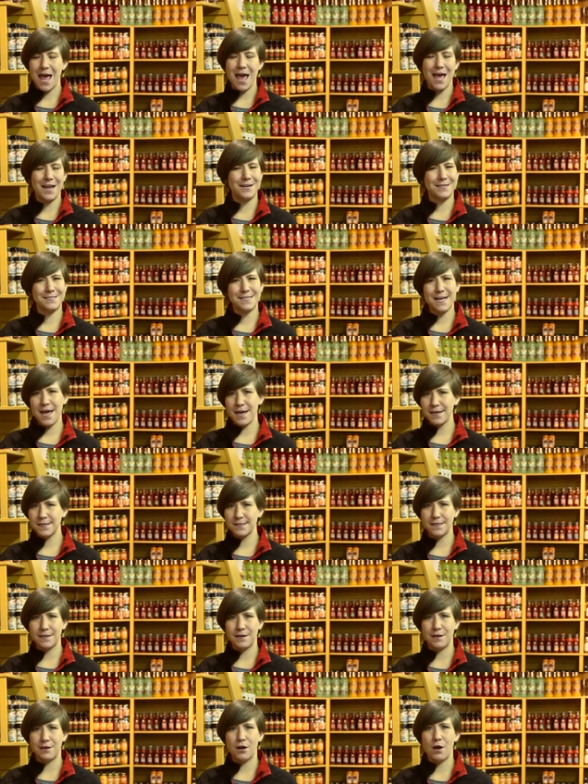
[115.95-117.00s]
And it's
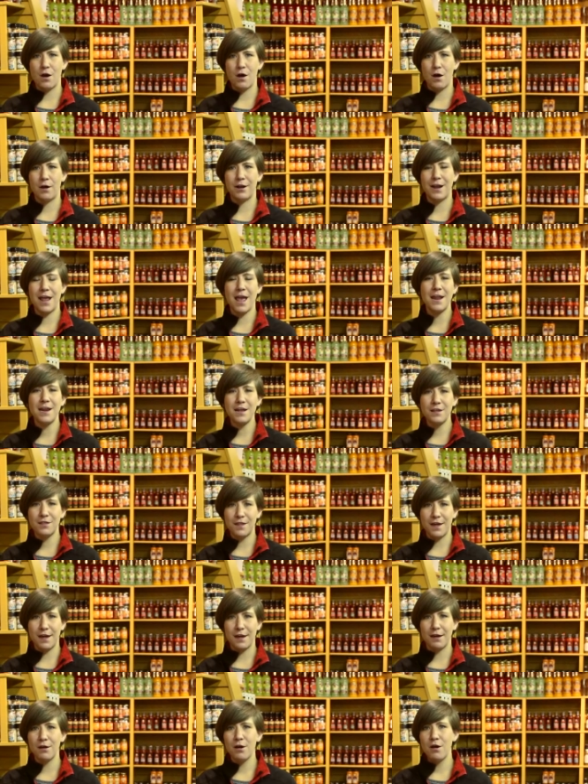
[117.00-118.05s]
excellent on
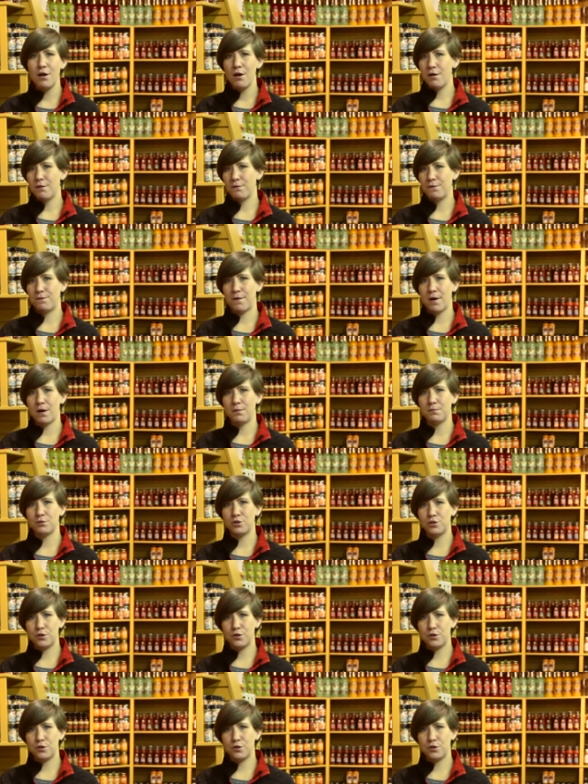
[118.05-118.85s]
anything from